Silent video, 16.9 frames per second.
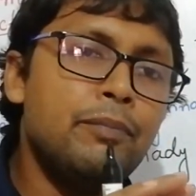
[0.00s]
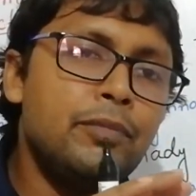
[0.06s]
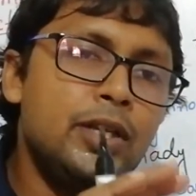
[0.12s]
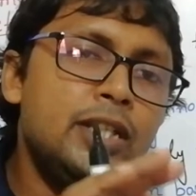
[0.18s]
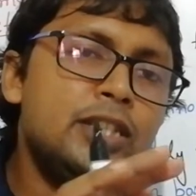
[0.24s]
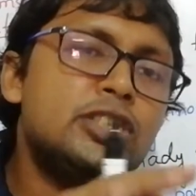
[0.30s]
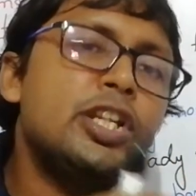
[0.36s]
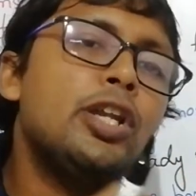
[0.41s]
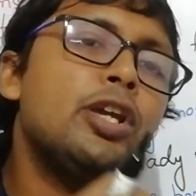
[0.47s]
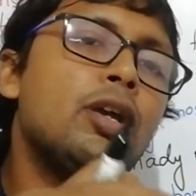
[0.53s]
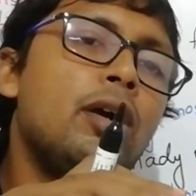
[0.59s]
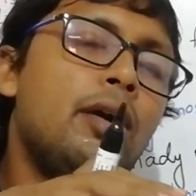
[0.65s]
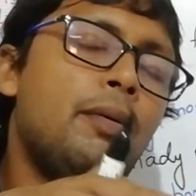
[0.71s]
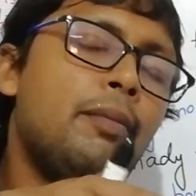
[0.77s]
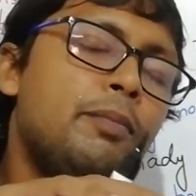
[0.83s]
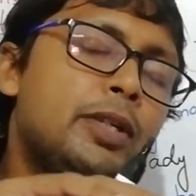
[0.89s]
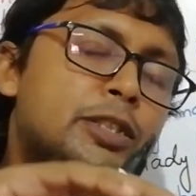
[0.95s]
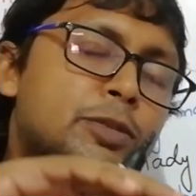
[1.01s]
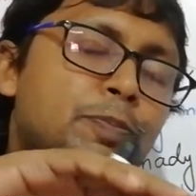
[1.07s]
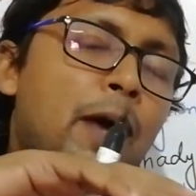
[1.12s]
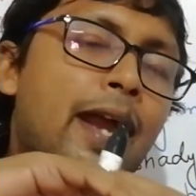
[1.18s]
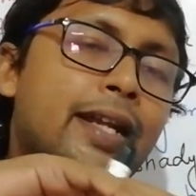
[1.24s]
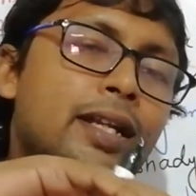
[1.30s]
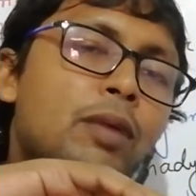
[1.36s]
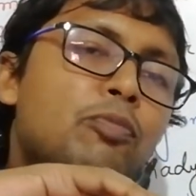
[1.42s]
is
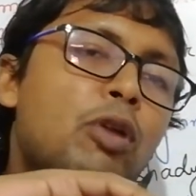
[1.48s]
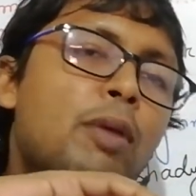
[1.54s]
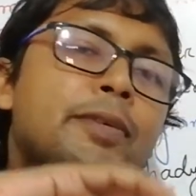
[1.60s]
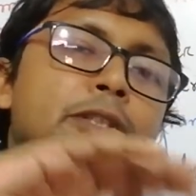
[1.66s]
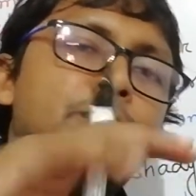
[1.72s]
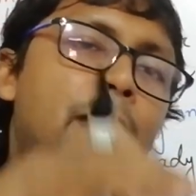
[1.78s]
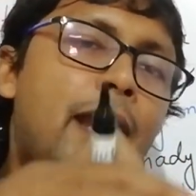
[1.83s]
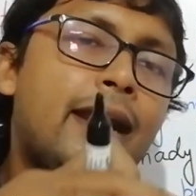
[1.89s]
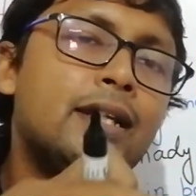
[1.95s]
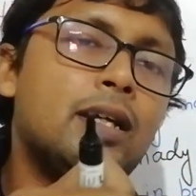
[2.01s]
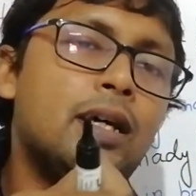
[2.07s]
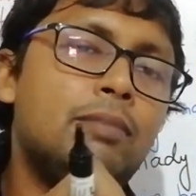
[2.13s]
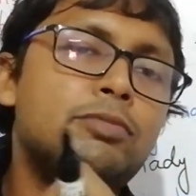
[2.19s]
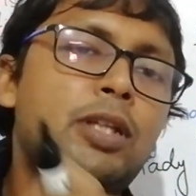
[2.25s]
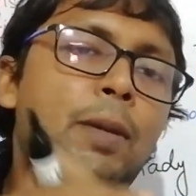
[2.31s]
sphagnum, from sphagnum the